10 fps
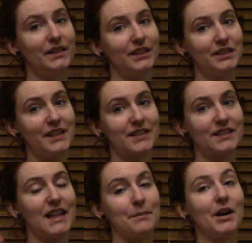little
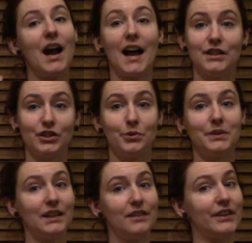disclaimer, I do
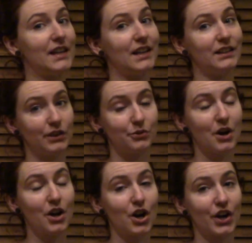live in Little
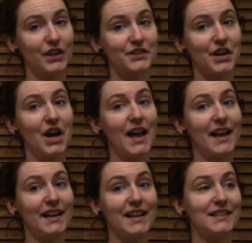Rock, Arkansas,
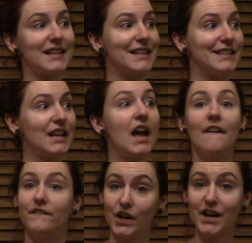and it is
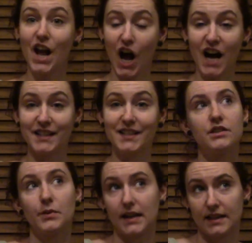very hot.
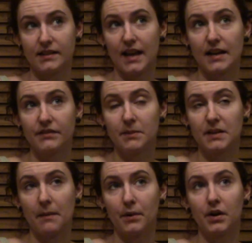So it is the end of
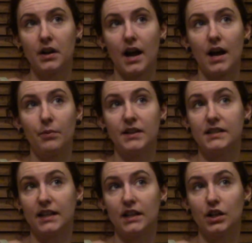September. We
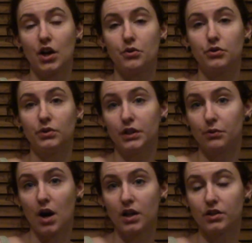did go to
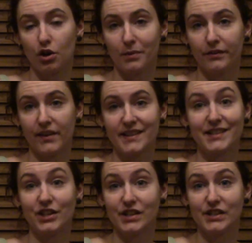Little Rock
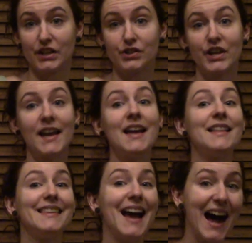Oktoberfest just yesterday.
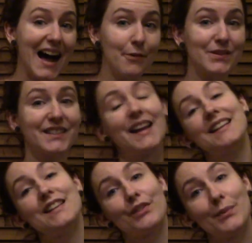The high was
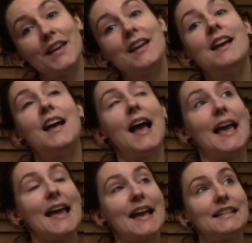93,
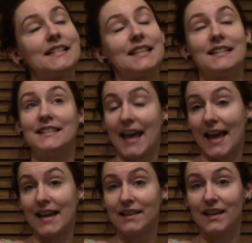and
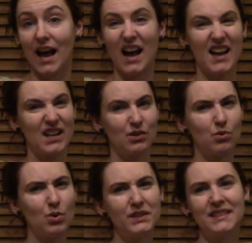today the high
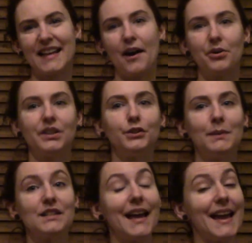cooled down a little
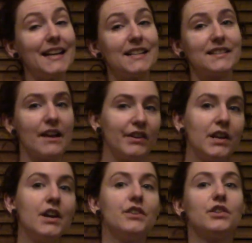bit to 87.
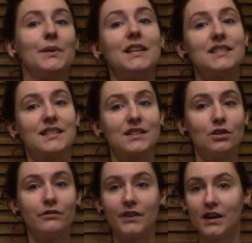So it is
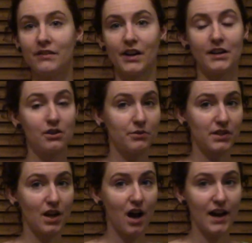still very, very
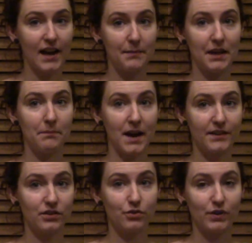toasty hot. I am in my
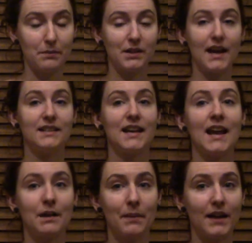Streamline
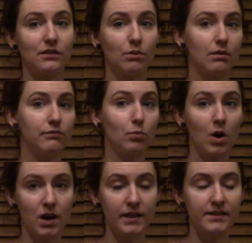tank by Two of
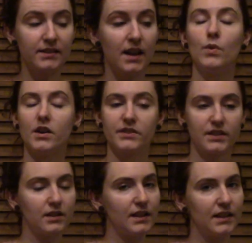Wands. We are
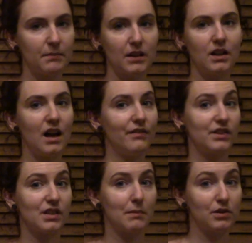still in the middle
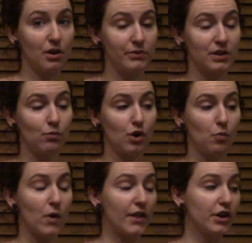of some toasty
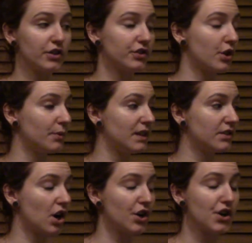warm weather, so
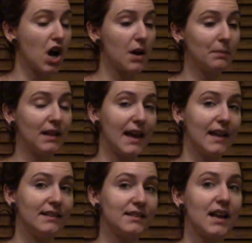these are not
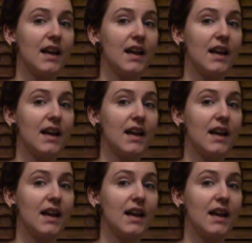plans